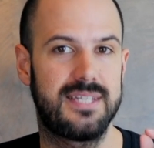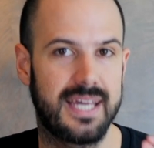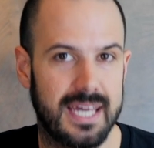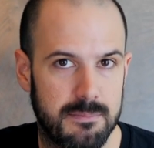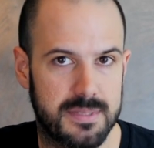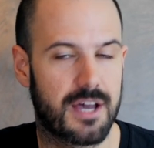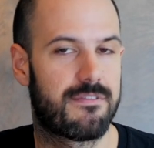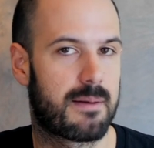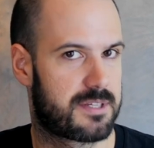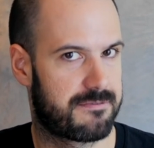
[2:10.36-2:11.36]
teams of
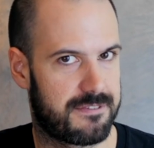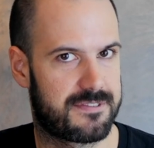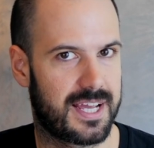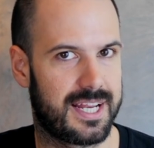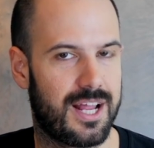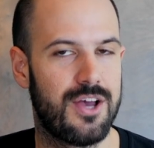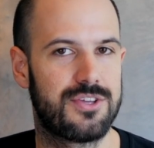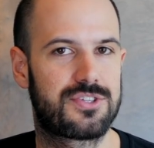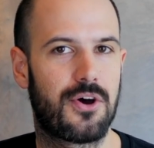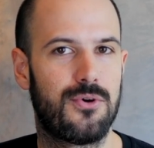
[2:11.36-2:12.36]
up to 15.
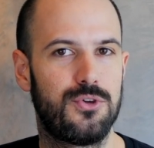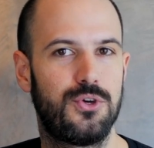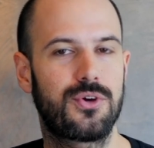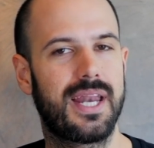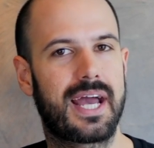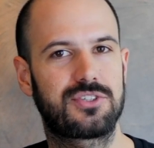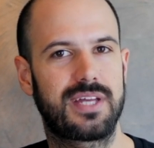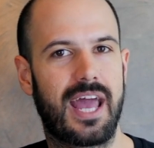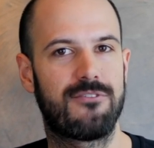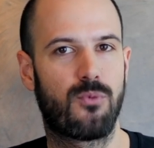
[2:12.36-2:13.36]
So you can
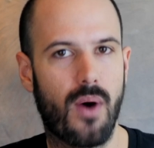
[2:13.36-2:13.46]
actually have